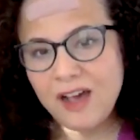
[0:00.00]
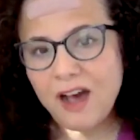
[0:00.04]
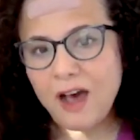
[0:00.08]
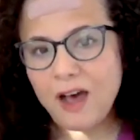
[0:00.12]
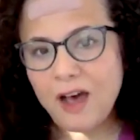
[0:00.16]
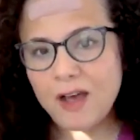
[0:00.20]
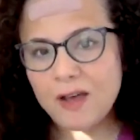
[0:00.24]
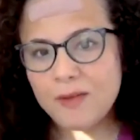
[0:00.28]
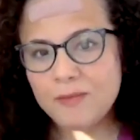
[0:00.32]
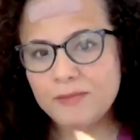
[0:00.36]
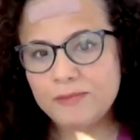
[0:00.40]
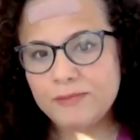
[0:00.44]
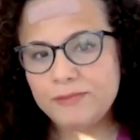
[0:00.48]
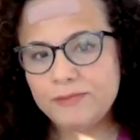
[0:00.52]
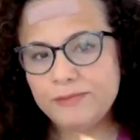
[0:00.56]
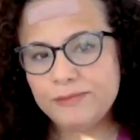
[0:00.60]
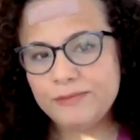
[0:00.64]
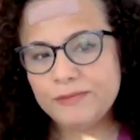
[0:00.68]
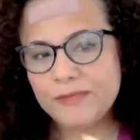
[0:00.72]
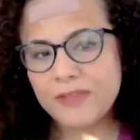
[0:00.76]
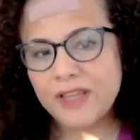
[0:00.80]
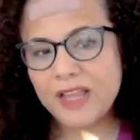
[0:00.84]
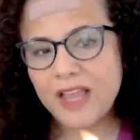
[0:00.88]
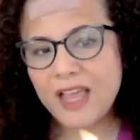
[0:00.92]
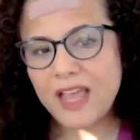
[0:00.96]
And
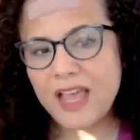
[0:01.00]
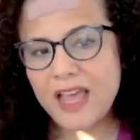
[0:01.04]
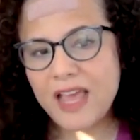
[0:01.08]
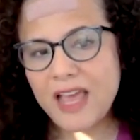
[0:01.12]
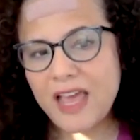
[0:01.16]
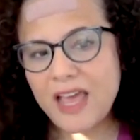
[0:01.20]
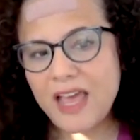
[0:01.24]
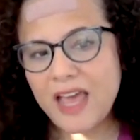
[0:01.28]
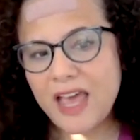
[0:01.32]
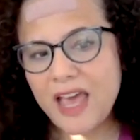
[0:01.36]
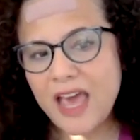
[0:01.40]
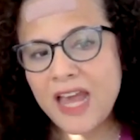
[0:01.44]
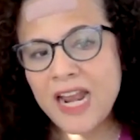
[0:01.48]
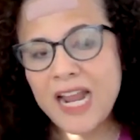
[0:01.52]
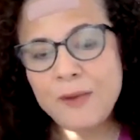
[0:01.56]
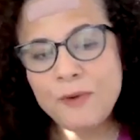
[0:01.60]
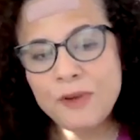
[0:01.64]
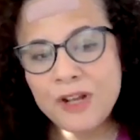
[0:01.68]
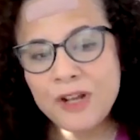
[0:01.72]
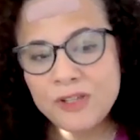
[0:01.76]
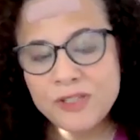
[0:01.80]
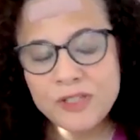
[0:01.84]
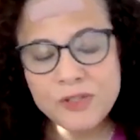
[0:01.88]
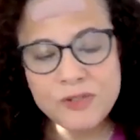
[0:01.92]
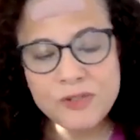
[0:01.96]
I
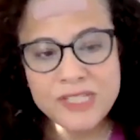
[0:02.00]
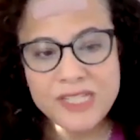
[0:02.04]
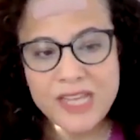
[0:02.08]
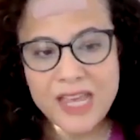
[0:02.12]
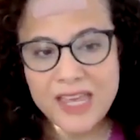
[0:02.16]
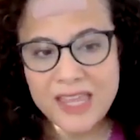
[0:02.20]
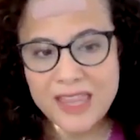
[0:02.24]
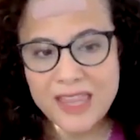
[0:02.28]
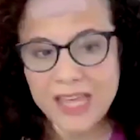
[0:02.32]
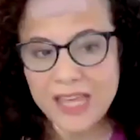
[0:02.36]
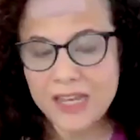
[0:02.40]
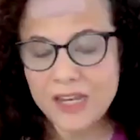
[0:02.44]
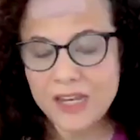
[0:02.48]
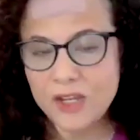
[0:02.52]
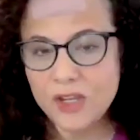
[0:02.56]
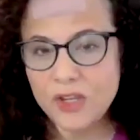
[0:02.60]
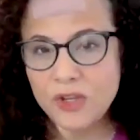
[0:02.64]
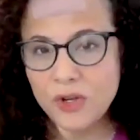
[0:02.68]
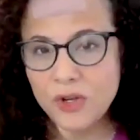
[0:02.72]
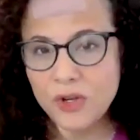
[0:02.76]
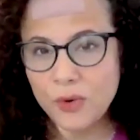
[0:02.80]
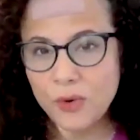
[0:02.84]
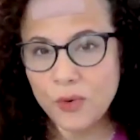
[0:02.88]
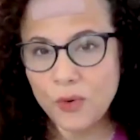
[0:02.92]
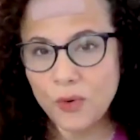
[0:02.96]
would also say that,
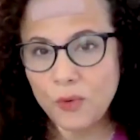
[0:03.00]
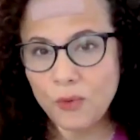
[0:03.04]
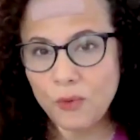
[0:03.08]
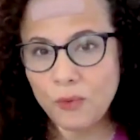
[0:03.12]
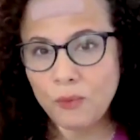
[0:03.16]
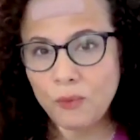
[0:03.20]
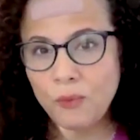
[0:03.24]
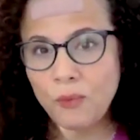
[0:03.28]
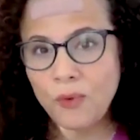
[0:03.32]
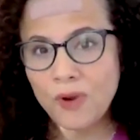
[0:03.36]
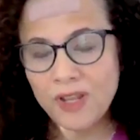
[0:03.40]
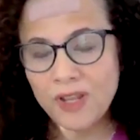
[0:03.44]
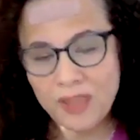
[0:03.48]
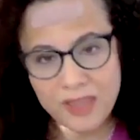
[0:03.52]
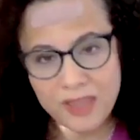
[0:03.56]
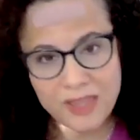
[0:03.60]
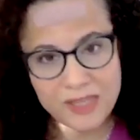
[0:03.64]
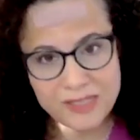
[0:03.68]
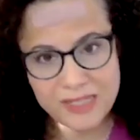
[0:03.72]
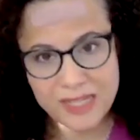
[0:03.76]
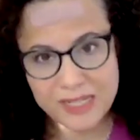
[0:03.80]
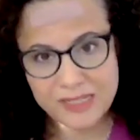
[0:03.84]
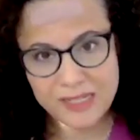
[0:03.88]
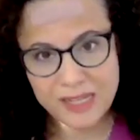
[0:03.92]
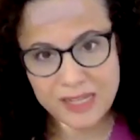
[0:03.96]
you know, one of the
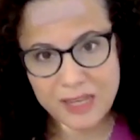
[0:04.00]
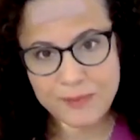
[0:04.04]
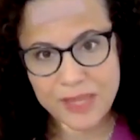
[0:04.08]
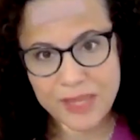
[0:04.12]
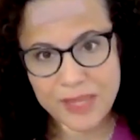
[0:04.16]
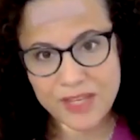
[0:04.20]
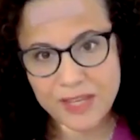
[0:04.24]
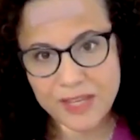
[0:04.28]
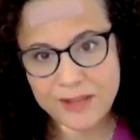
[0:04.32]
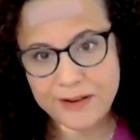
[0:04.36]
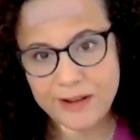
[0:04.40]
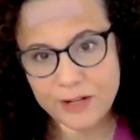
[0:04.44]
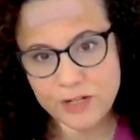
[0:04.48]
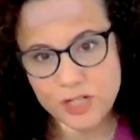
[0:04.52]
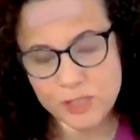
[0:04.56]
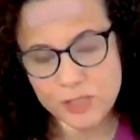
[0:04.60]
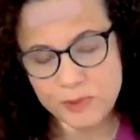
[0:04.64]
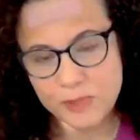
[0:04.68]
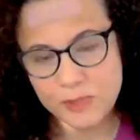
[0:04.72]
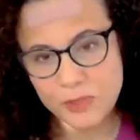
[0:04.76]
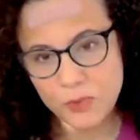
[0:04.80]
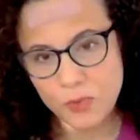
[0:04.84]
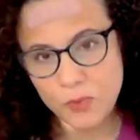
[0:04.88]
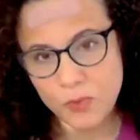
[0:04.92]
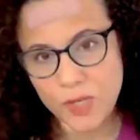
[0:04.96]
things I say about the
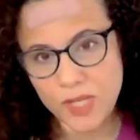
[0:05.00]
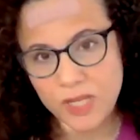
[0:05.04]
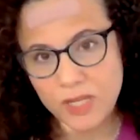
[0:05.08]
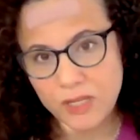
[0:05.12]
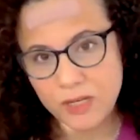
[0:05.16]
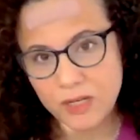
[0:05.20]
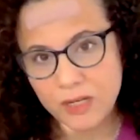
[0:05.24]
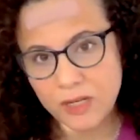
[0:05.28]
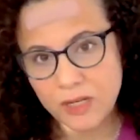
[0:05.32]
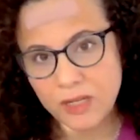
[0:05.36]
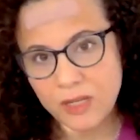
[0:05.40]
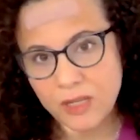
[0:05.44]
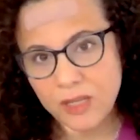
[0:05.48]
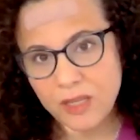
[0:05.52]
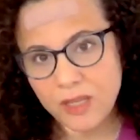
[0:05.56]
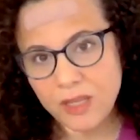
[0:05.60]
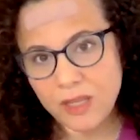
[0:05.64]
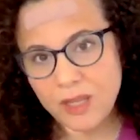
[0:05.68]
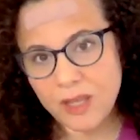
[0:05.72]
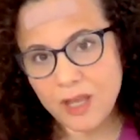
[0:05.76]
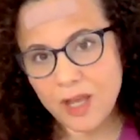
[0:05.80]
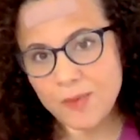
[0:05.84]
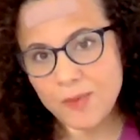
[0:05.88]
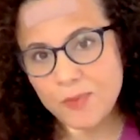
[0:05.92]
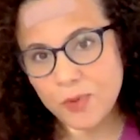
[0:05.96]
connections between
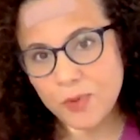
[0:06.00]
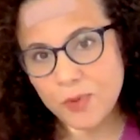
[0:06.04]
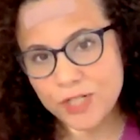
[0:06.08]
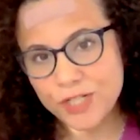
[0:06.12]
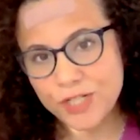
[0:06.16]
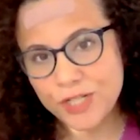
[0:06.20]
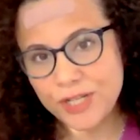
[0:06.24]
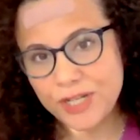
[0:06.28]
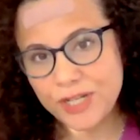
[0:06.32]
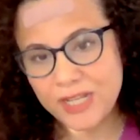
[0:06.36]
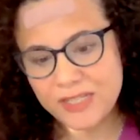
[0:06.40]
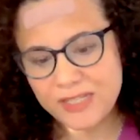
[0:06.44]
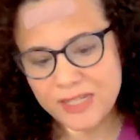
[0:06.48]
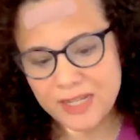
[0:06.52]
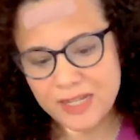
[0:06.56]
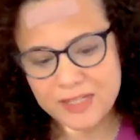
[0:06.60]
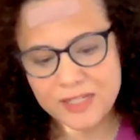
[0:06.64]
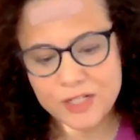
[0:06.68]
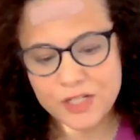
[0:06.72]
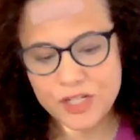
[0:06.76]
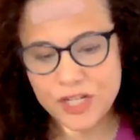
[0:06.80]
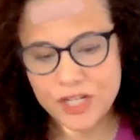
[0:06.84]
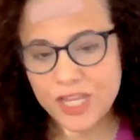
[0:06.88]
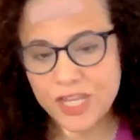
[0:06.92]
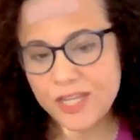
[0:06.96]
abortion and
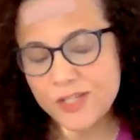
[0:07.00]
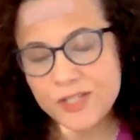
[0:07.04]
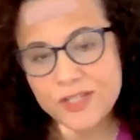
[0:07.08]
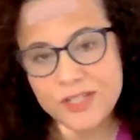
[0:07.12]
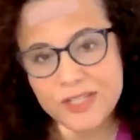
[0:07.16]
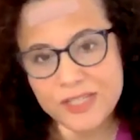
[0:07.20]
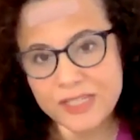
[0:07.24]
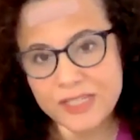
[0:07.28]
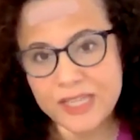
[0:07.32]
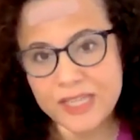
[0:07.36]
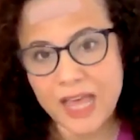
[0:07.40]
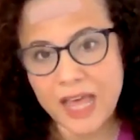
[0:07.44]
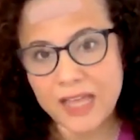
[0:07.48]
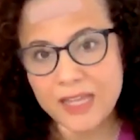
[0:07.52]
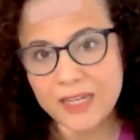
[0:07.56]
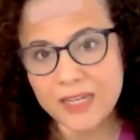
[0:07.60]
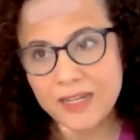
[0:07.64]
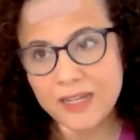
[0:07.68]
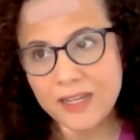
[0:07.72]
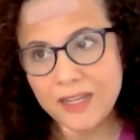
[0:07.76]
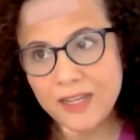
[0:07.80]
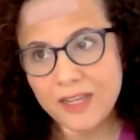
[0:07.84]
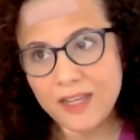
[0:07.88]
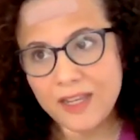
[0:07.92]
sex education is that